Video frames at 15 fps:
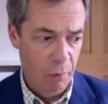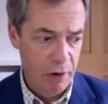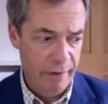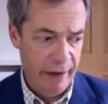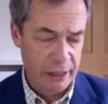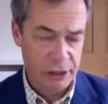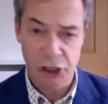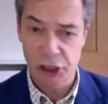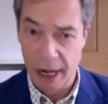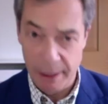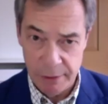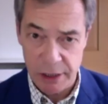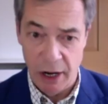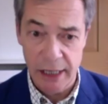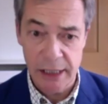We've had Sir
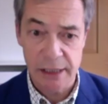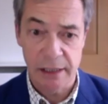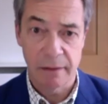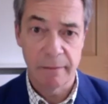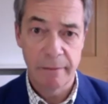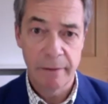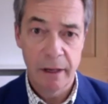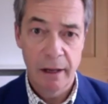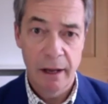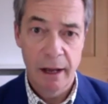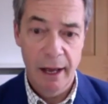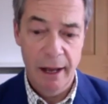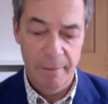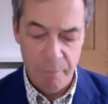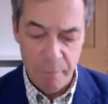James Dyson.
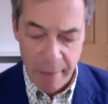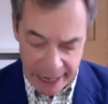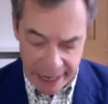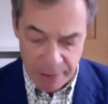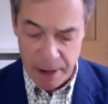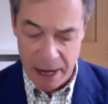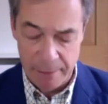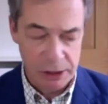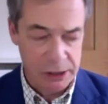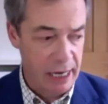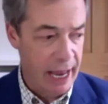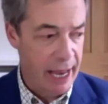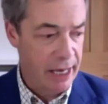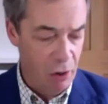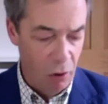Many people
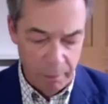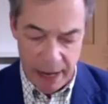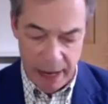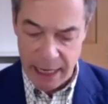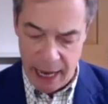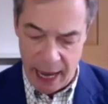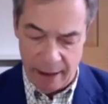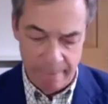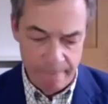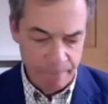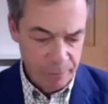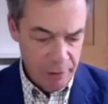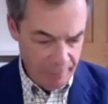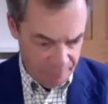saying you're making